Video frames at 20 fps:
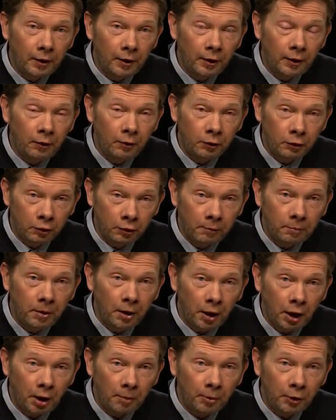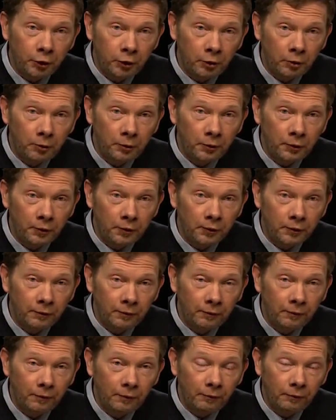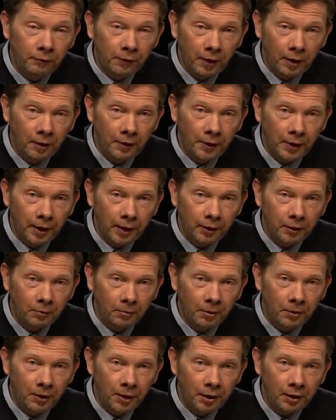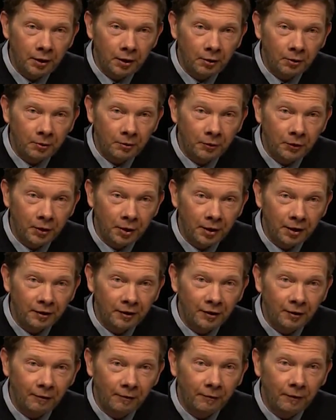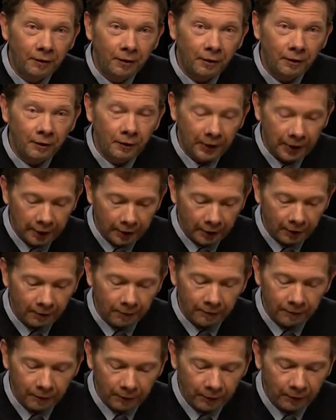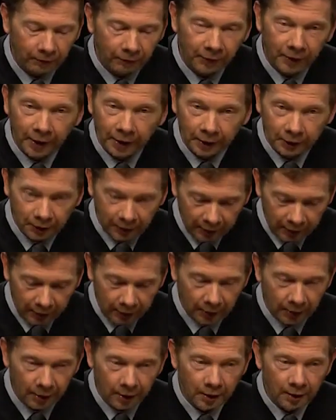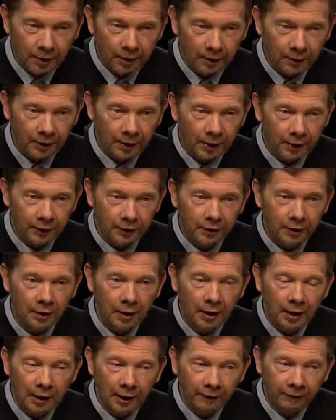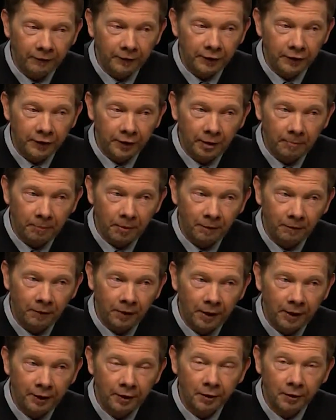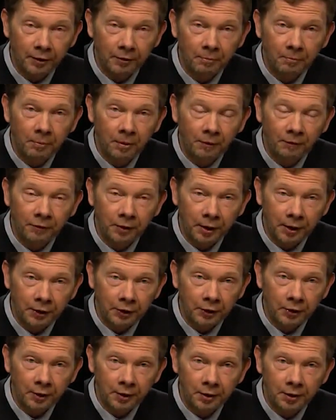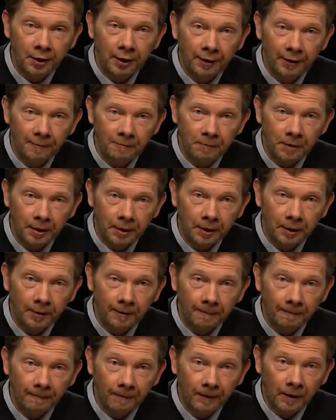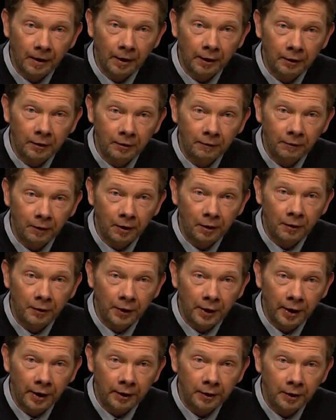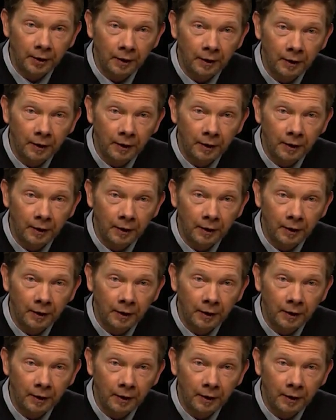you should be able to feel that within you, the, the, the, that the, the fact that there is an aliveness that pervades, pervades your entire being. Can you feel that?